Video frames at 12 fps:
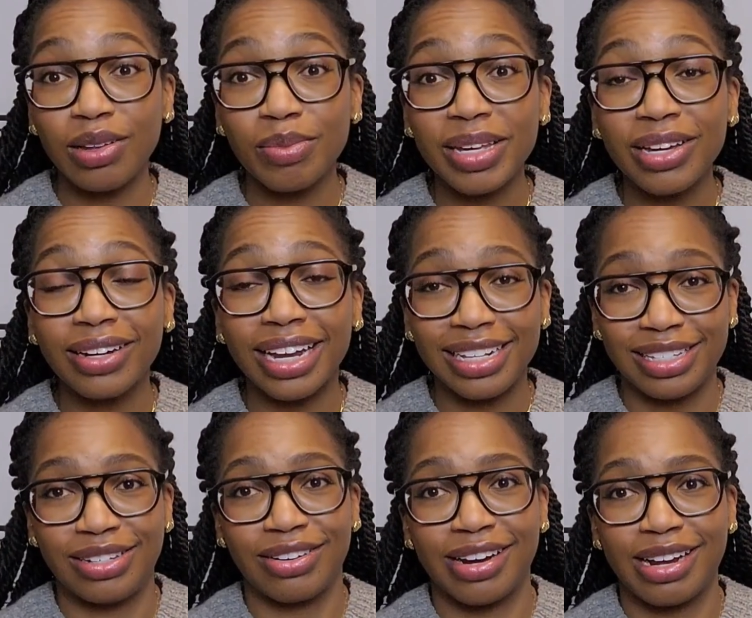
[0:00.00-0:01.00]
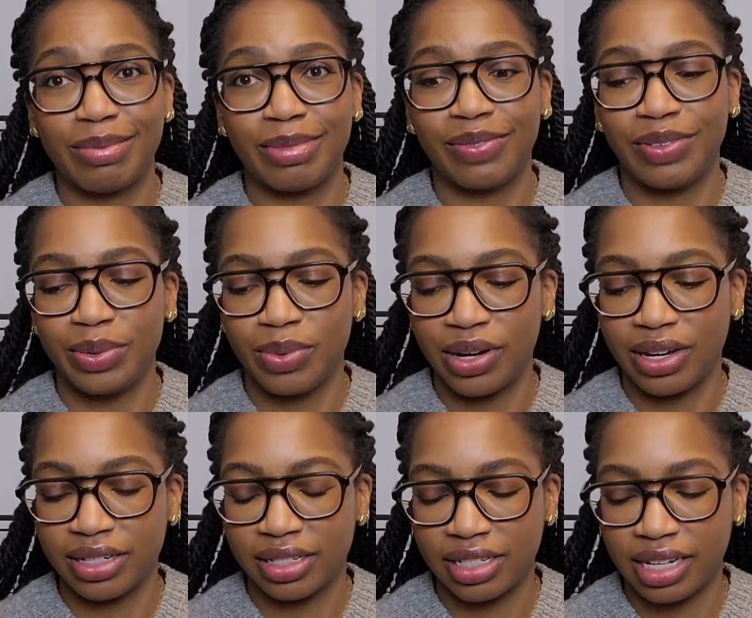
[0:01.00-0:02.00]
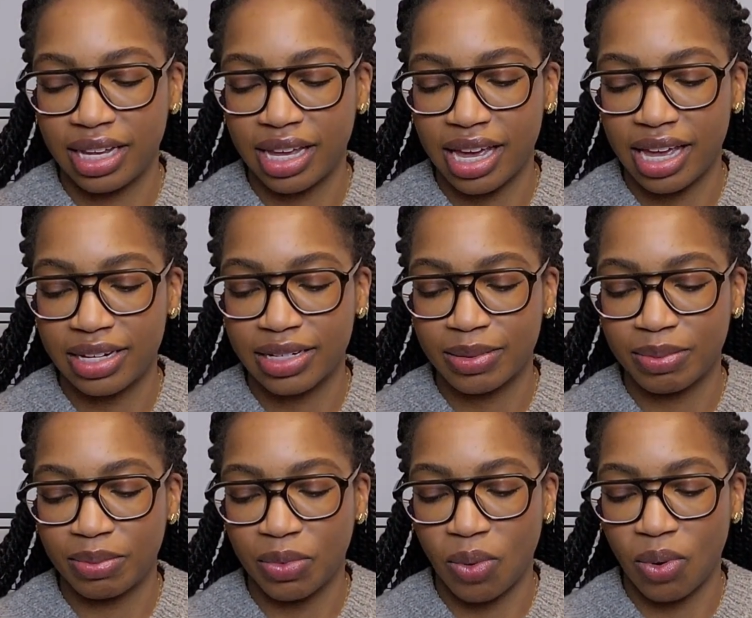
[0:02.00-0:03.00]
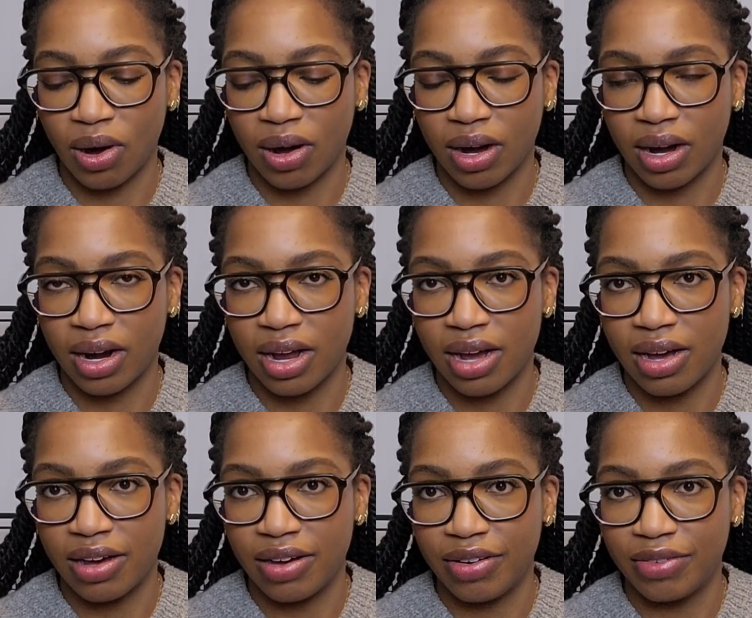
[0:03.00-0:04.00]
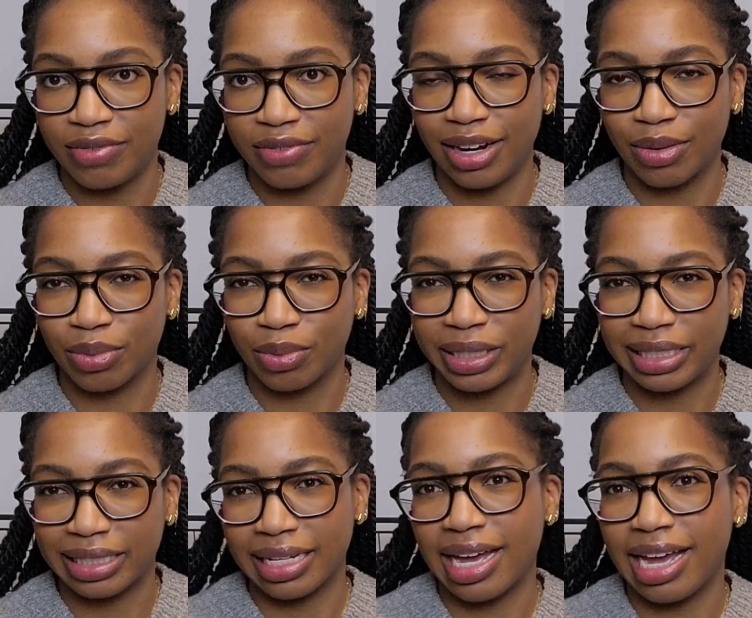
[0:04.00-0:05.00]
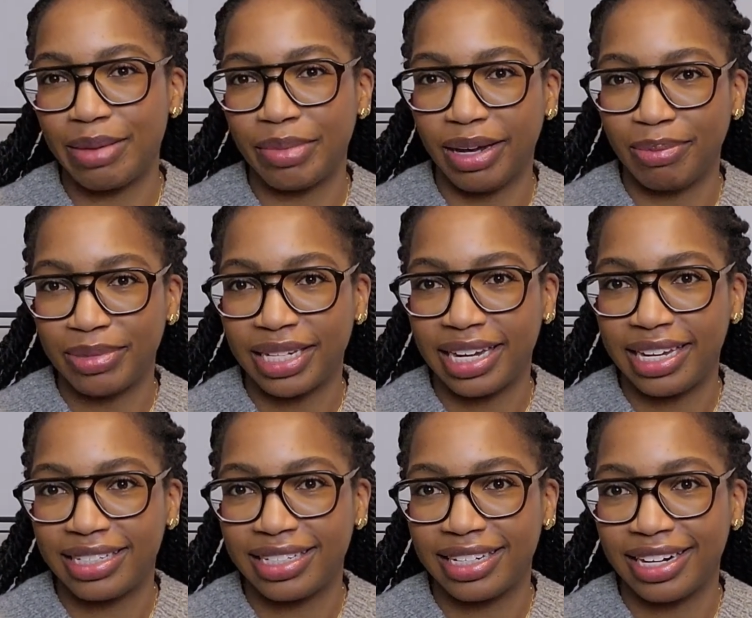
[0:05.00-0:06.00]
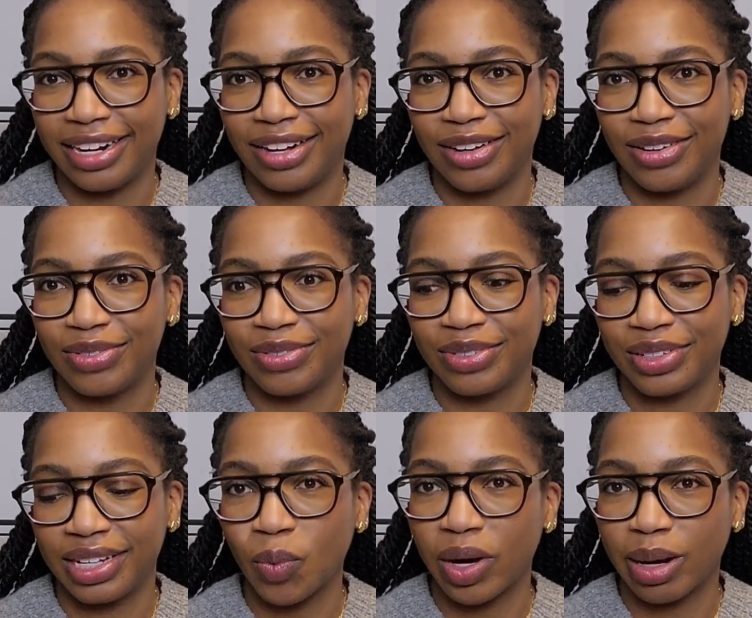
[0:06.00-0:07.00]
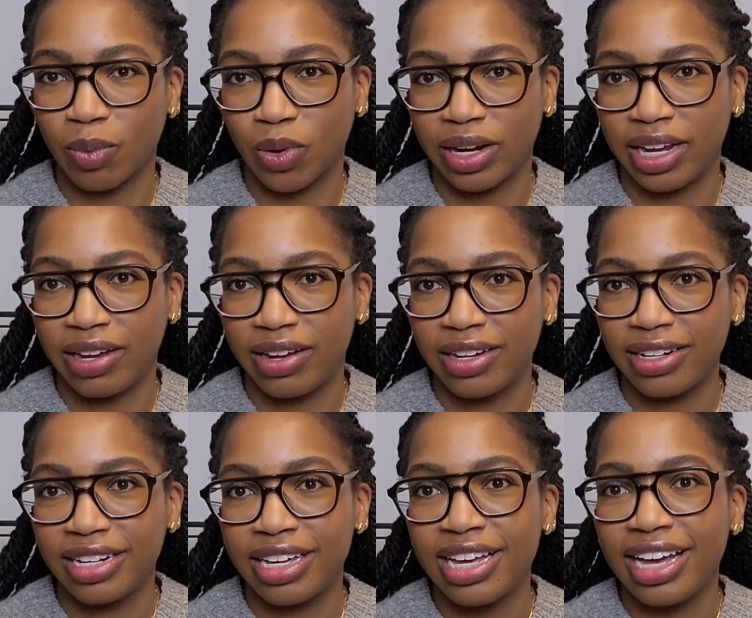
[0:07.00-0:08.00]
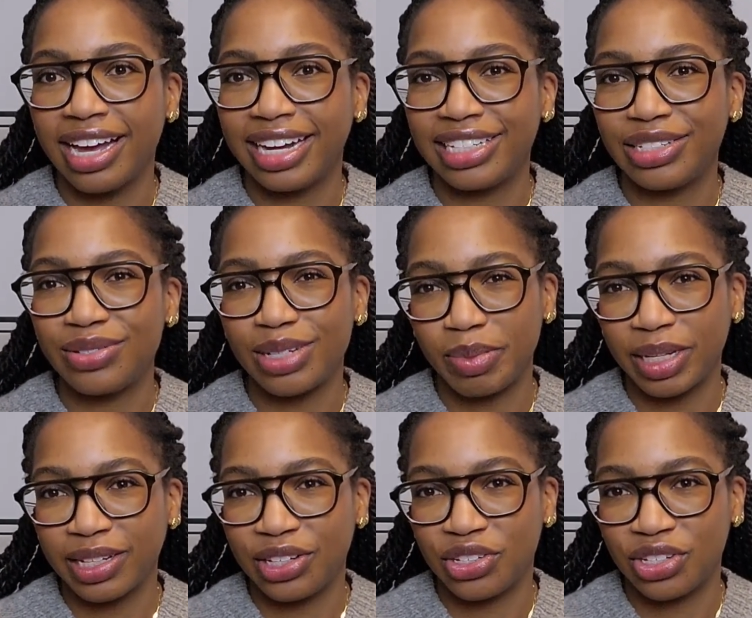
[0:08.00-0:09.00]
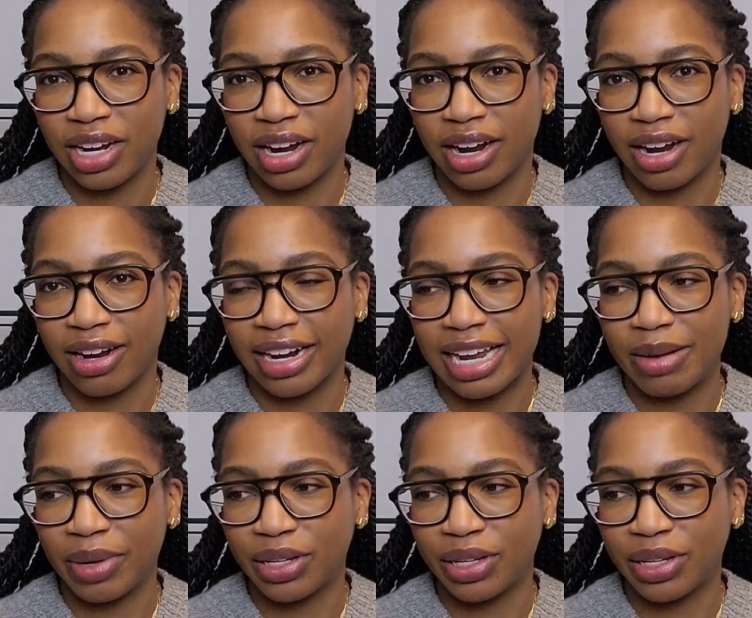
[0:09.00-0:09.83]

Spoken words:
me on Instagram if you want to get more of a real-time update of what I'm working on. I do typically share in my